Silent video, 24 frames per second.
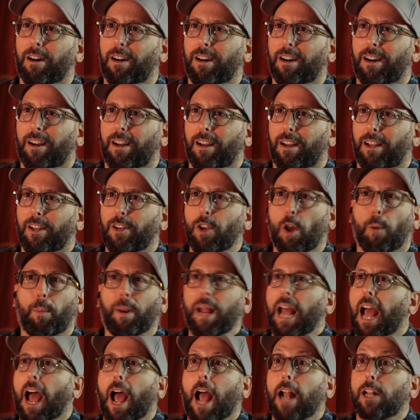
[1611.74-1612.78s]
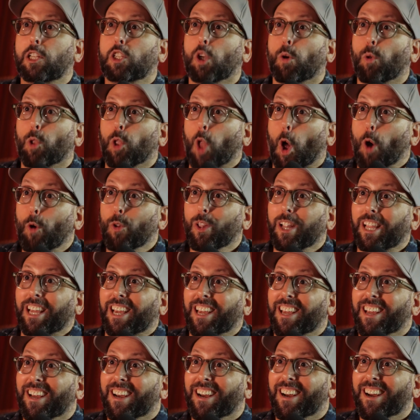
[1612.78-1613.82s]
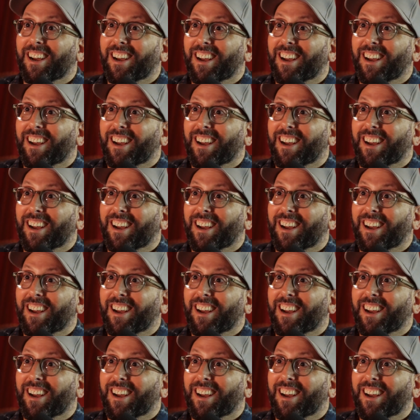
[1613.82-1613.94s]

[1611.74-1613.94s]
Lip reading: It looked so heavy. He said he couldn't hear out